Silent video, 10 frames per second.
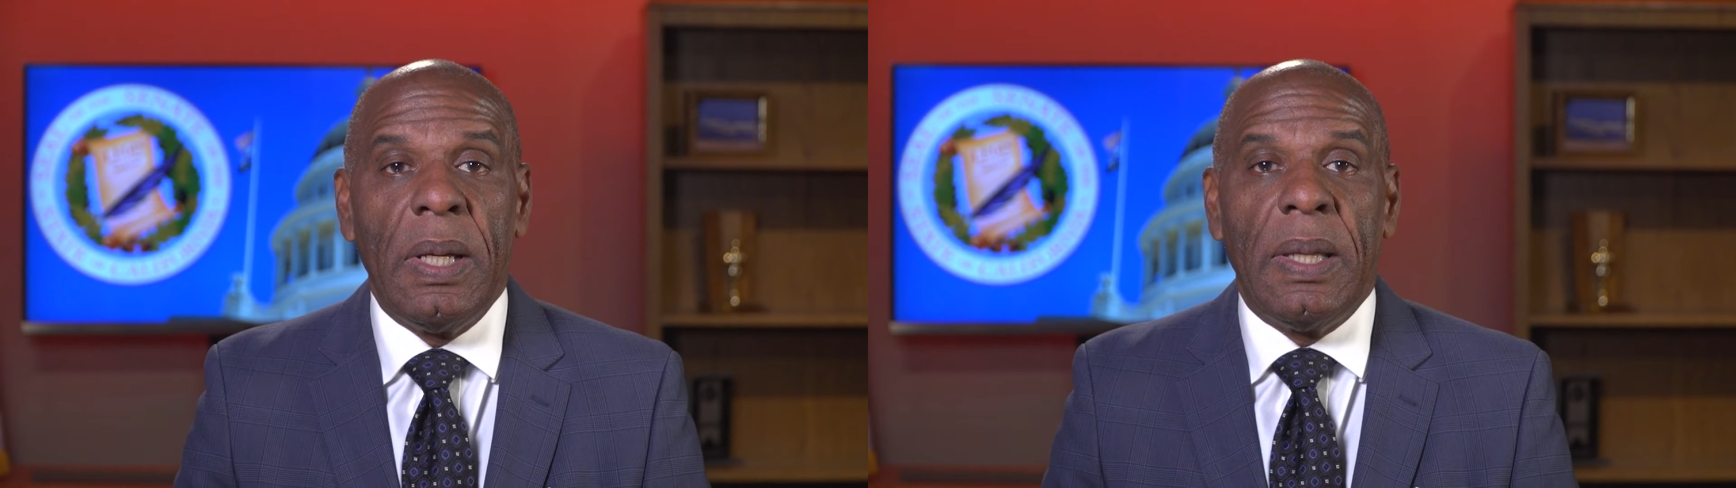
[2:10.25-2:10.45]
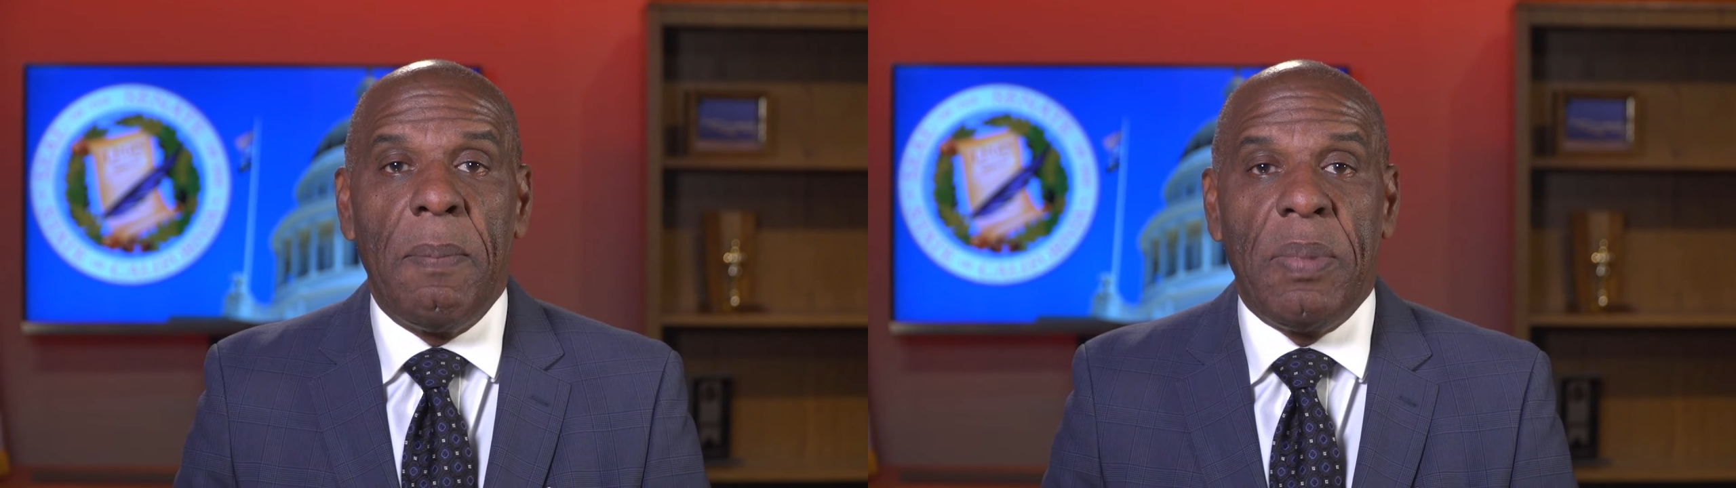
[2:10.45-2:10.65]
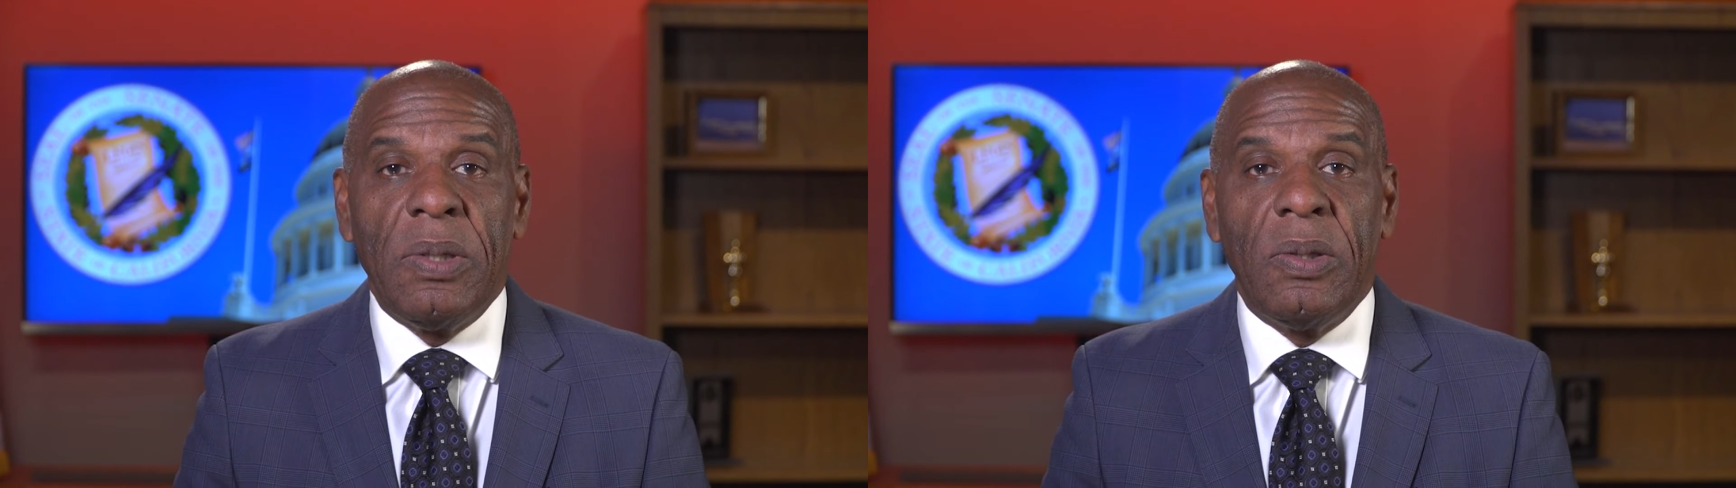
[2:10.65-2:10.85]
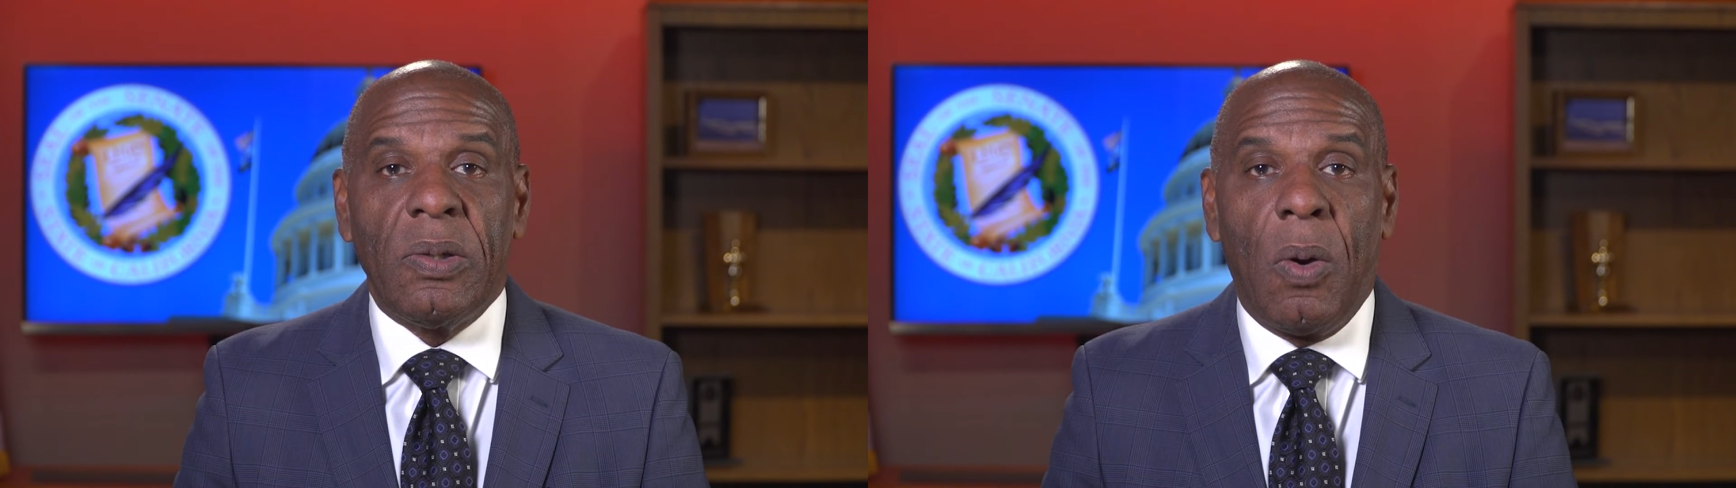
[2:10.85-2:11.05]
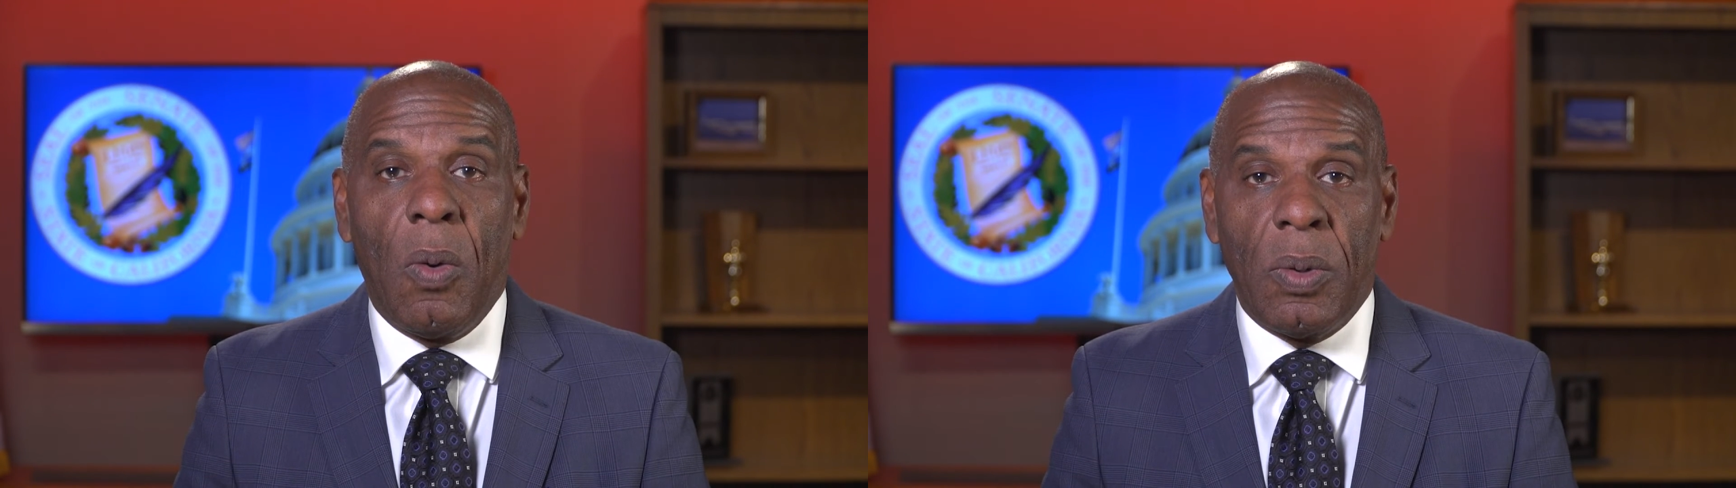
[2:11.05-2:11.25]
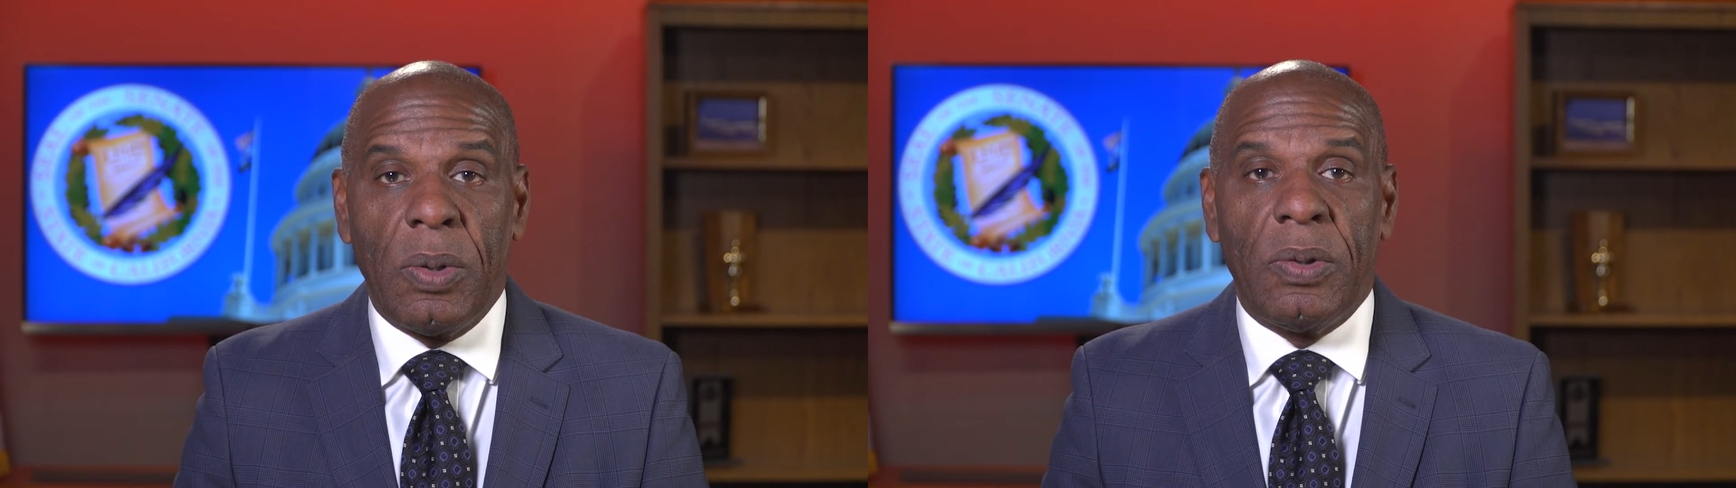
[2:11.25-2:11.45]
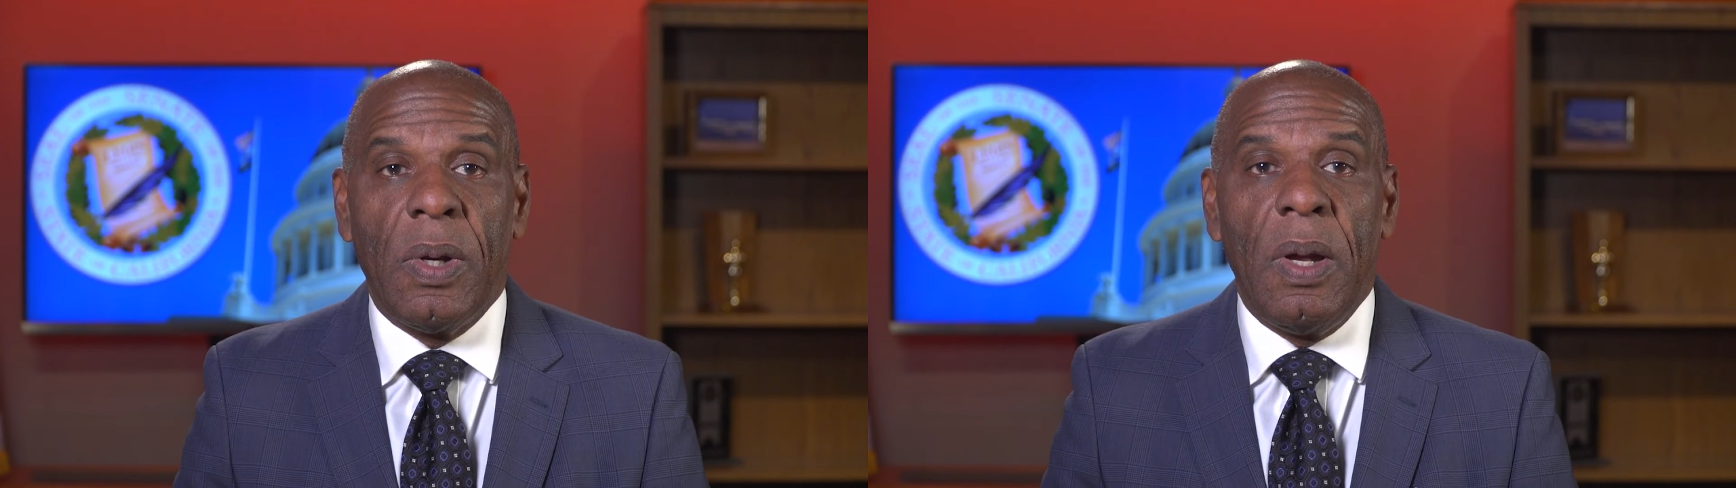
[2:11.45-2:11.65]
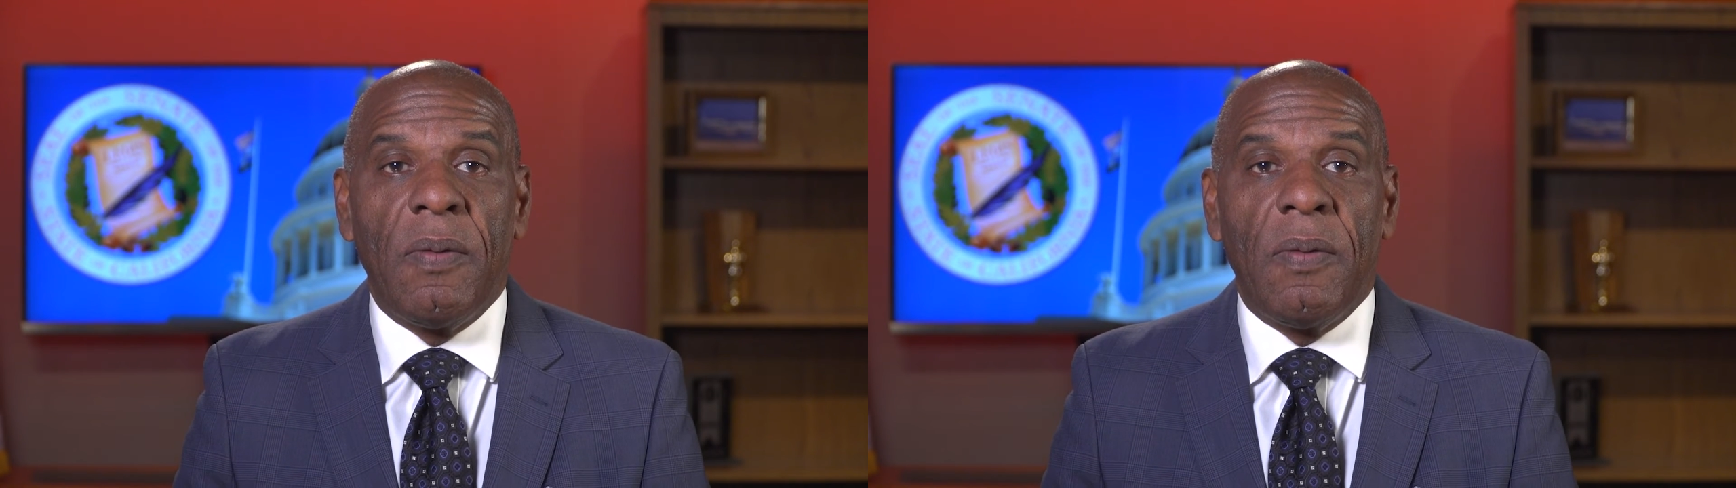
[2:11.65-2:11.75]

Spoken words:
that business owners